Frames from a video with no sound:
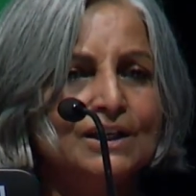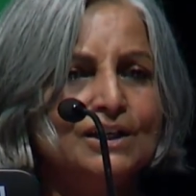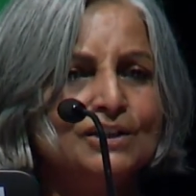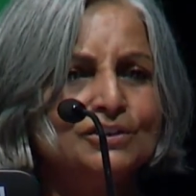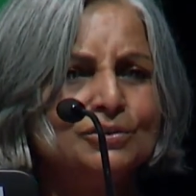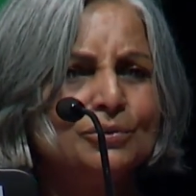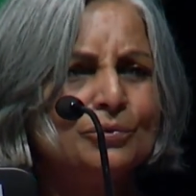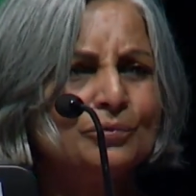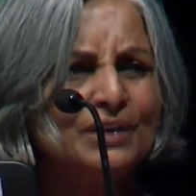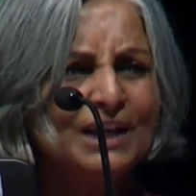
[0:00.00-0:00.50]

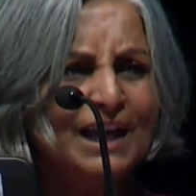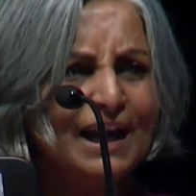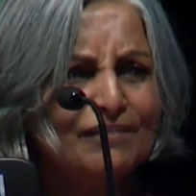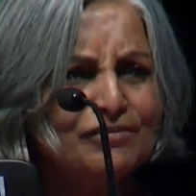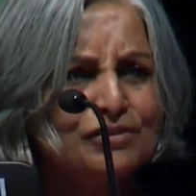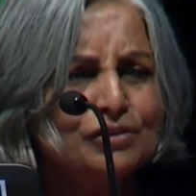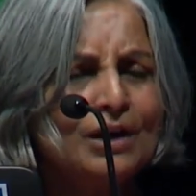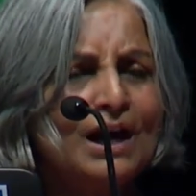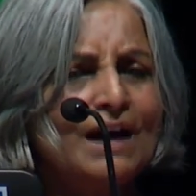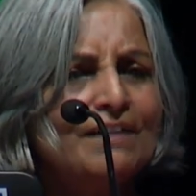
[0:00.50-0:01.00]
So we have
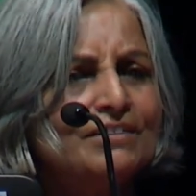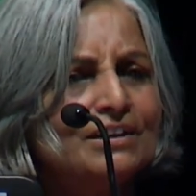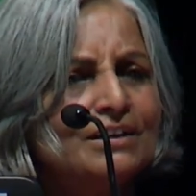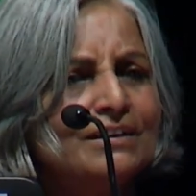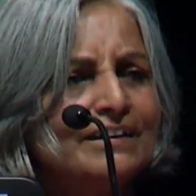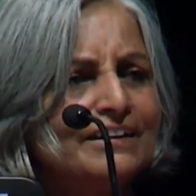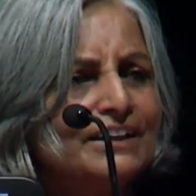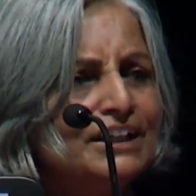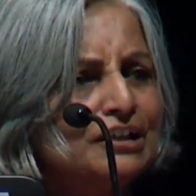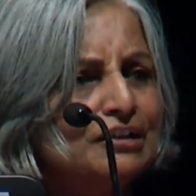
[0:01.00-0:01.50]
to have a
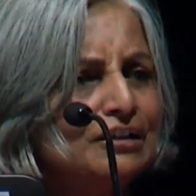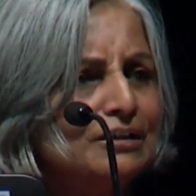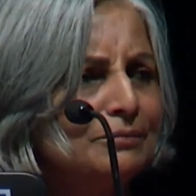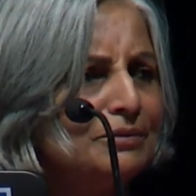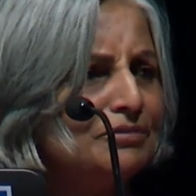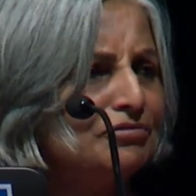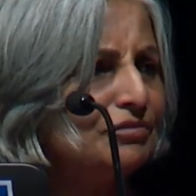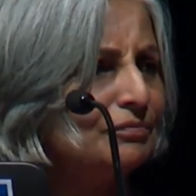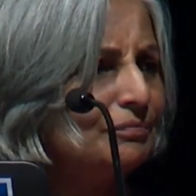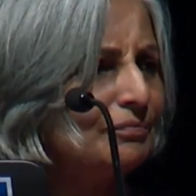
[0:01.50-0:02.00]
curriculum,
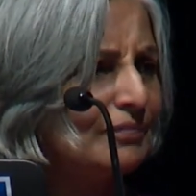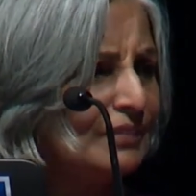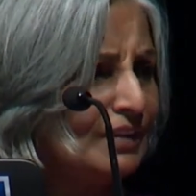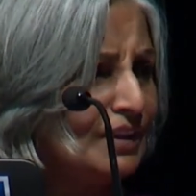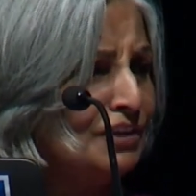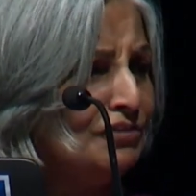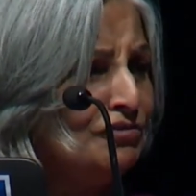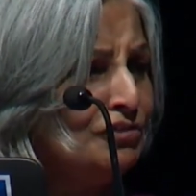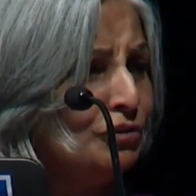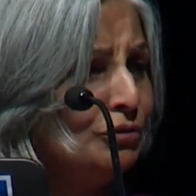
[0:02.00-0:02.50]

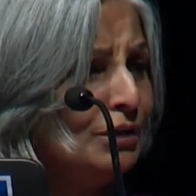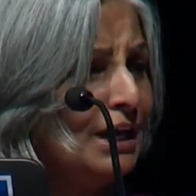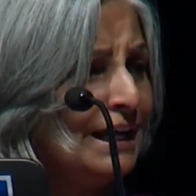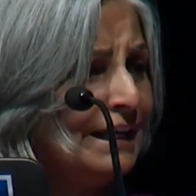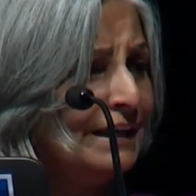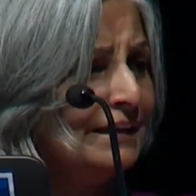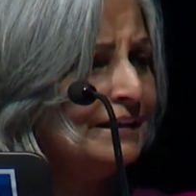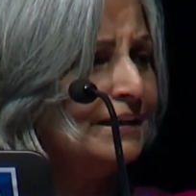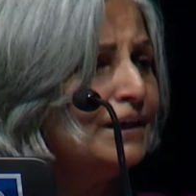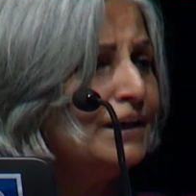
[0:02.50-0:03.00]
if you
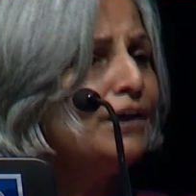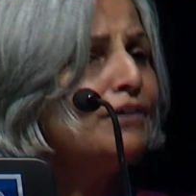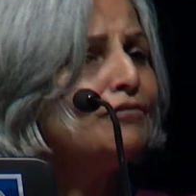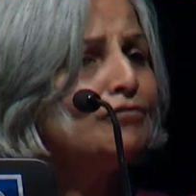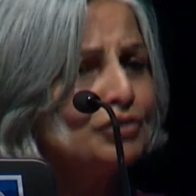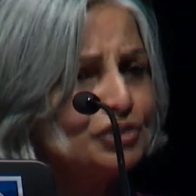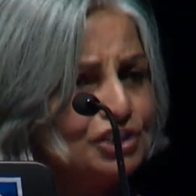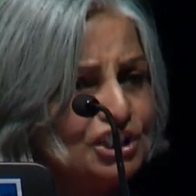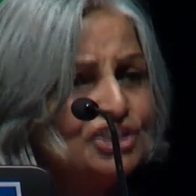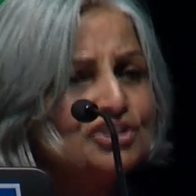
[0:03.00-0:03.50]
like,
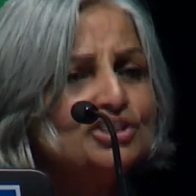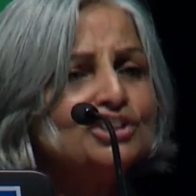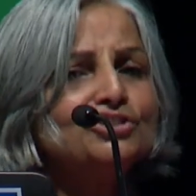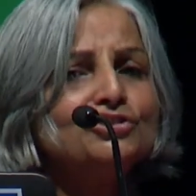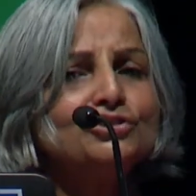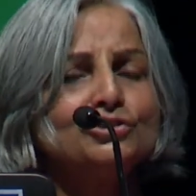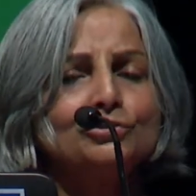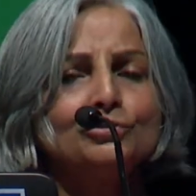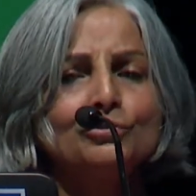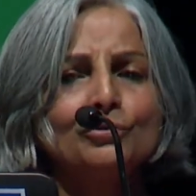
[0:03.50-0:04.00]
for teachers
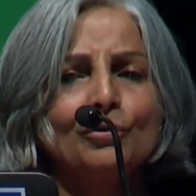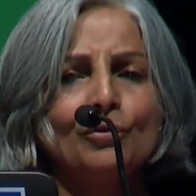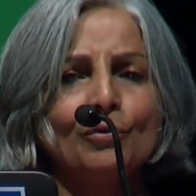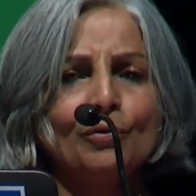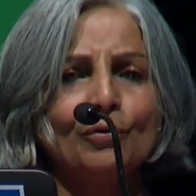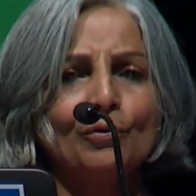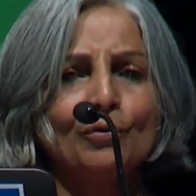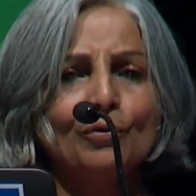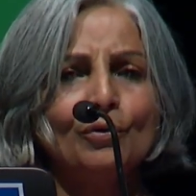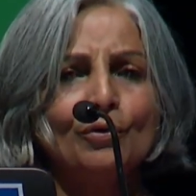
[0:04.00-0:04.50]
to
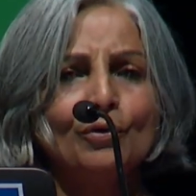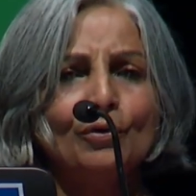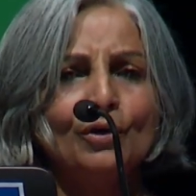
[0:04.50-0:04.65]
grow.